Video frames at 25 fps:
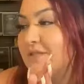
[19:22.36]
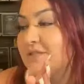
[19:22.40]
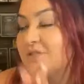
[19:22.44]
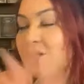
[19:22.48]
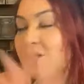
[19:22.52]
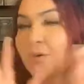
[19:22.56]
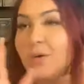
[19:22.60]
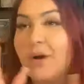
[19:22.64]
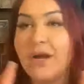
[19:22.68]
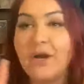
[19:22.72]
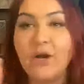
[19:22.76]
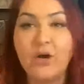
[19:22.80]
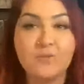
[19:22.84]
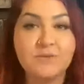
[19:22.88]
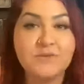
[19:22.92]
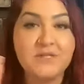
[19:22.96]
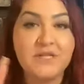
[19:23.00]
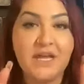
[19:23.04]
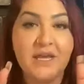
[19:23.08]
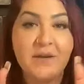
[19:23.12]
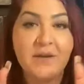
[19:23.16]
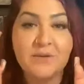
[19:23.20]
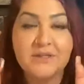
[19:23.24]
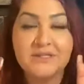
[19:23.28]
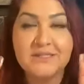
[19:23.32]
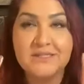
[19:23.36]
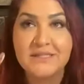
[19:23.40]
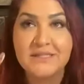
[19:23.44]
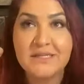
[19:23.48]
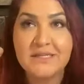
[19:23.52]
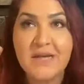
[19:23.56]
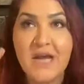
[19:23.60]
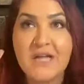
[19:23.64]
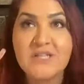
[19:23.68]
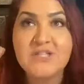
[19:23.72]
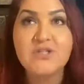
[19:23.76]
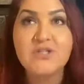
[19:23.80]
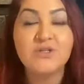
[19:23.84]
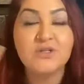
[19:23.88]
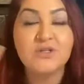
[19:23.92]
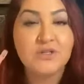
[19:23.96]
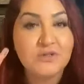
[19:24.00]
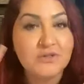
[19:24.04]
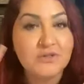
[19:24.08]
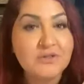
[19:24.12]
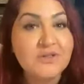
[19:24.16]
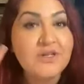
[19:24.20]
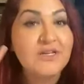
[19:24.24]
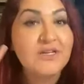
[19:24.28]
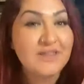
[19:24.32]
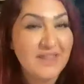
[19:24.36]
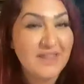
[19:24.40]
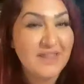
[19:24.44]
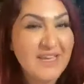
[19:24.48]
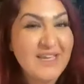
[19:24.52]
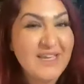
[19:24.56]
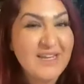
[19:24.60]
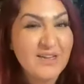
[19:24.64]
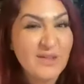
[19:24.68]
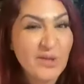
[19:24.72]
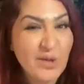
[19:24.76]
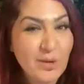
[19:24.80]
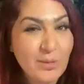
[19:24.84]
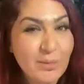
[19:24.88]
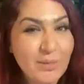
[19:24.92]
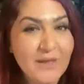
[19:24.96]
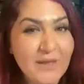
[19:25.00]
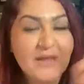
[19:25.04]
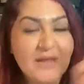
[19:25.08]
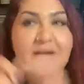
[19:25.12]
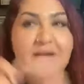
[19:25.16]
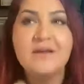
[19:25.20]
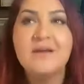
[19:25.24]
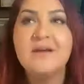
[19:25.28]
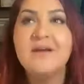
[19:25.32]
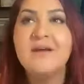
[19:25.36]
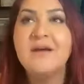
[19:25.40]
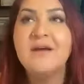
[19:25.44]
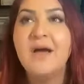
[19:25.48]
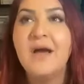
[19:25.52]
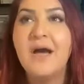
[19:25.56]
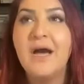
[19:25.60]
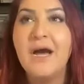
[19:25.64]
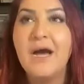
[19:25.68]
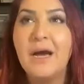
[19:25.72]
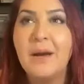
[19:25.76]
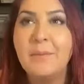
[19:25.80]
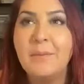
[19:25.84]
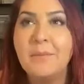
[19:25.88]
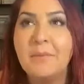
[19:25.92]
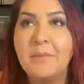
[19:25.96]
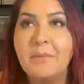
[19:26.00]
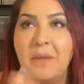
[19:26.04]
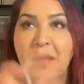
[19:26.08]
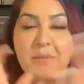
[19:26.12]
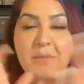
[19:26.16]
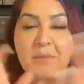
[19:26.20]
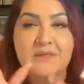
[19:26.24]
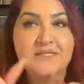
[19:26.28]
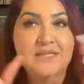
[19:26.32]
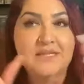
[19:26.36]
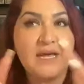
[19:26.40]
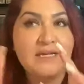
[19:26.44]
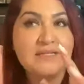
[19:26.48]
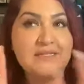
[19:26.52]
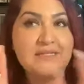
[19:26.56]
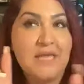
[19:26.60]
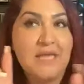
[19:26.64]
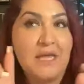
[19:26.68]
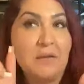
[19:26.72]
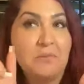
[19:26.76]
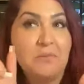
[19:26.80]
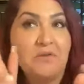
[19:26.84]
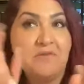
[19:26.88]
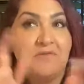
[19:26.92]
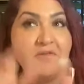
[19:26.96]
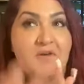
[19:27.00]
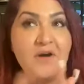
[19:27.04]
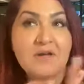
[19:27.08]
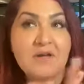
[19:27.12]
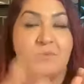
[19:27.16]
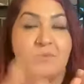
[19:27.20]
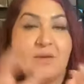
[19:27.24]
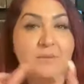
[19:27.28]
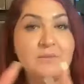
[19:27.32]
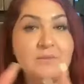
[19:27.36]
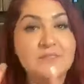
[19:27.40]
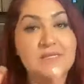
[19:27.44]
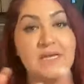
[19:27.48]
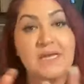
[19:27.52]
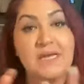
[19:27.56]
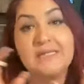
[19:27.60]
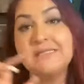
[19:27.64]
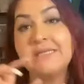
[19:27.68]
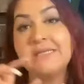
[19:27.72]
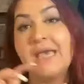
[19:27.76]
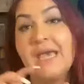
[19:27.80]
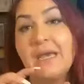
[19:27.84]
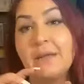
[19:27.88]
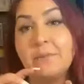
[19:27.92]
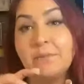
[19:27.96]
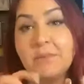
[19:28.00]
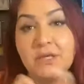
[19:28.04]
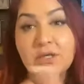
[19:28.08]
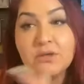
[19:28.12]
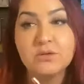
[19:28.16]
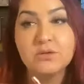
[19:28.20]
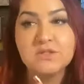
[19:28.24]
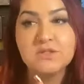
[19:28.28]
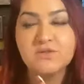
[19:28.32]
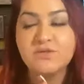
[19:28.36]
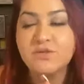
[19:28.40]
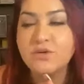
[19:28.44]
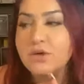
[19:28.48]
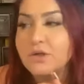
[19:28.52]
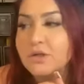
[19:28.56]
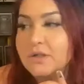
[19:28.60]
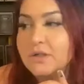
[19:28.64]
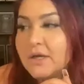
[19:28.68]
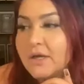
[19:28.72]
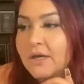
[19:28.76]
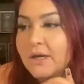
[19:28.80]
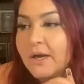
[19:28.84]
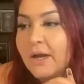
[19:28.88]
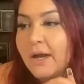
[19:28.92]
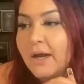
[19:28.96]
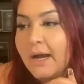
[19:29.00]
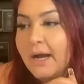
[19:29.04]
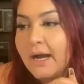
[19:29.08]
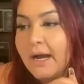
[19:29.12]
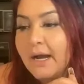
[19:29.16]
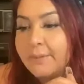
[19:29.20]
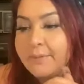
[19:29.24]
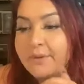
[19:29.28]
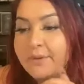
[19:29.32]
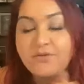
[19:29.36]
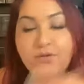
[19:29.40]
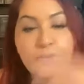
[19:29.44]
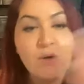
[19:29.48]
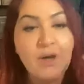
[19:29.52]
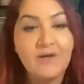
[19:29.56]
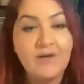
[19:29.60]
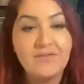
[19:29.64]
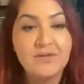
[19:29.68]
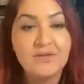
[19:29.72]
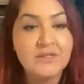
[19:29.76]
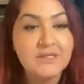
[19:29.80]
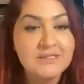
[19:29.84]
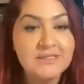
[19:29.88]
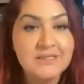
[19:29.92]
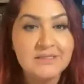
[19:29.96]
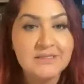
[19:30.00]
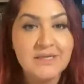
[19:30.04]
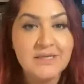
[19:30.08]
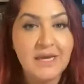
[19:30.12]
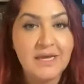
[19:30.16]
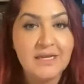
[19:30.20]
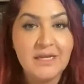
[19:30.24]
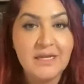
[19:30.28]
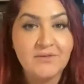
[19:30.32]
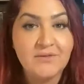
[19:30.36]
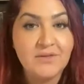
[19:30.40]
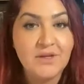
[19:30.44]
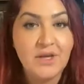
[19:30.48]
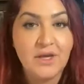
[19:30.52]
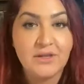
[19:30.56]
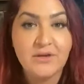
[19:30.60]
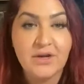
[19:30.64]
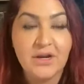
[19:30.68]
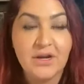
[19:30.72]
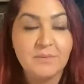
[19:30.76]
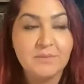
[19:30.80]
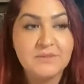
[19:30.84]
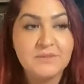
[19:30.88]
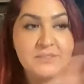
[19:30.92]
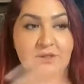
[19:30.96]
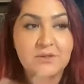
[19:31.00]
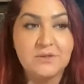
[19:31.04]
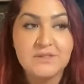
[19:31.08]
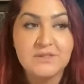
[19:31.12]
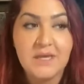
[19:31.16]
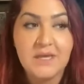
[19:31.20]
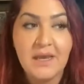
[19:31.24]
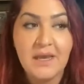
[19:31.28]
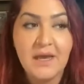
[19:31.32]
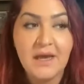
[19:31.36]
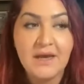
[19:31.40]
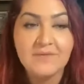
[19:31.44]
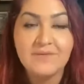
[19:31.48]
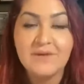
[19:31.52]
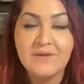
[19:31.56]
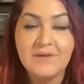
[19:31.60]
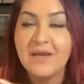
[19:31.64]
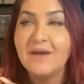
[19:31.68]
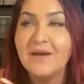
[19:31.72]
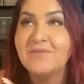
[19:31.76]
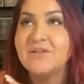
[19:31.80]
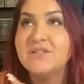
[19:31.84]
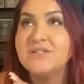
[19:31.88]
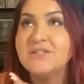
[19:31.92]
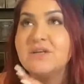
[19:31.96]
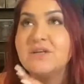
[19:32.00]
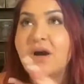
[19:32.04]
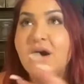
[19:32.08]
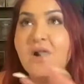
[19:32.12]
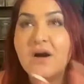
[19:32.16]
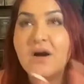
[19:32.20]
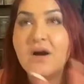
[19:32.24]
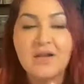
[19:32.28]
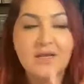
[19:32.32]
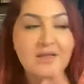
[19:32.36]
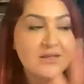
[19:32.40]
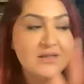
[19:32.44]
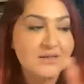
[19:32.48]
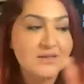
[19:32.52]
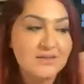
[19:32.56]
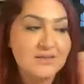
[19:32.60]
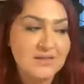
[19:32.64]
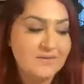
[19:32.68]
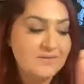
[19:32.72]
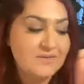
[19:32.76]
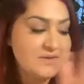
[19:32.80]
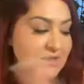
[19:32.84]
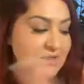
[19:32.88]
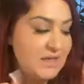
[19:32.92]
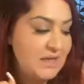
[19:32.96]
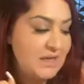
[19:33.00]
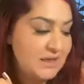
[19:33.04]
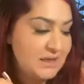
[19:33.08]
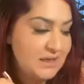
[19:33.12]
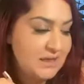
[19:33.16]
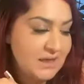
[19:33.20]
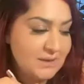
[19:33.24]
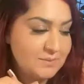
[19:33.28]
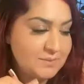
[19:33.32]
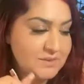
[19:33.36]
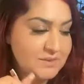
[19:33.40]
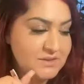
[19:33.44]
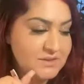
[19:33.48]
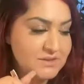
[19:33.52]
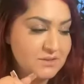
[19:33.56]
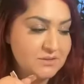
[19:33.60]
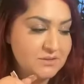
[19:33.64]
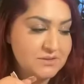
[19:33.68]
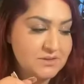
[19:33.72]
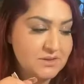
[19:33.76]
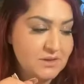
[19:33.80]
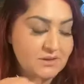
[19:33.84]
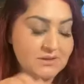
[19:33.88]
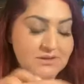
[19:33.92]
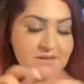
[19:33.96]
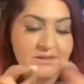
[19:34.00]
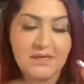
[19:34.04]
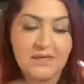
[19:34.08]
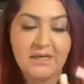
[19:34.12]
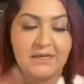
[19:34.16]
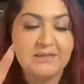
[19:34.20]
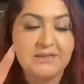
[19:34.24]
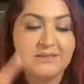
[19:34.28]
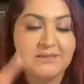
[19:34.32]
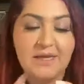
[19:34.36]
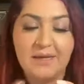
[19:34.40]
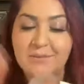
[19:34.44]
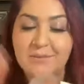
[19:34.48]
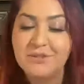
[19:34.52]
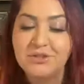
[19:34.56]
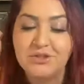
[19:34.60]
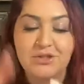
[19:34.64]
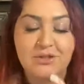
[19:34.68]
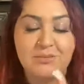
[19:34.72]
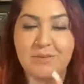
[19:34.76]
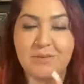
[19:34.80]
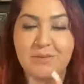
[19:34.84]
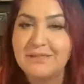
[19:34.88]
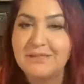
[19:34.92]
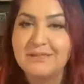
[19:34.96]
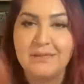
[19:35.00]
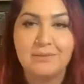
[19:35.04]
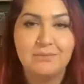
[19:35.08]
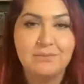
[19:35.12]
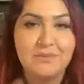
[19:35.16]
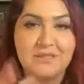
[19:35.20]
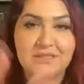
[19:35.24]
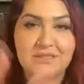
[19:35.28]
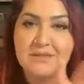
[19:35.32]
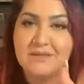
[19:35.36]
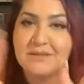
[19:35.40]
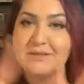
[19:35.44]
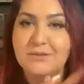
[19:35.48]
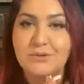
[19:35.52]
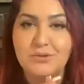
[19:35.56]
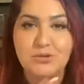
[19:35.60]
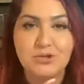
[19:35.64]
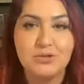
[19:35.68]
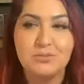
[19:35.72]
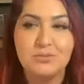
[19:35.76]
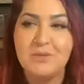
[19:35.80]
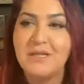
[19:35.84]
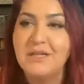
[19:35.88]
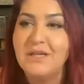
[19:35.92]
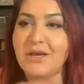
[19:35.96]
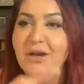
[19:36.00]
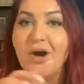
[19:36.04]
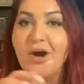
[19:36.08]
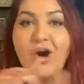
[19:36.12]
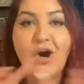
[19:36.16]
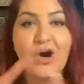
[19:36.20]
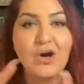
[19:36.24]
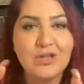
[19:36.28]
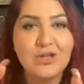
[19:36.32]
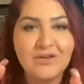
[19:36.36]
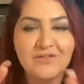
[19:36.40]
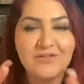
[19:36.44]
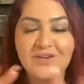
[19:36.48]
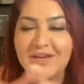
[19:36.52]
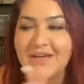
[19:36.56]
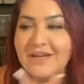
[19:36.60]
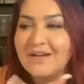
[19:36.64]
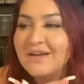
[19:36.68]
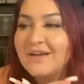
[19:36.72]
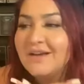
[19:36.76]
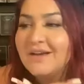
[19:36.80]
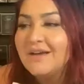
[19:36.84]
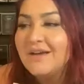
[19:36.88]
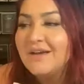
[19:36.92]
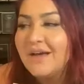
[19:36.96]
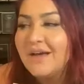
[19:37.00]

So I hope today got you thinking a little bit. Maybe science can be fun. Maybe science can be useful. If you haven't listened to any of the other episodes I have a ton, I think 70, 80 episodes on science, chemistry, mindset, business, social media, all of it.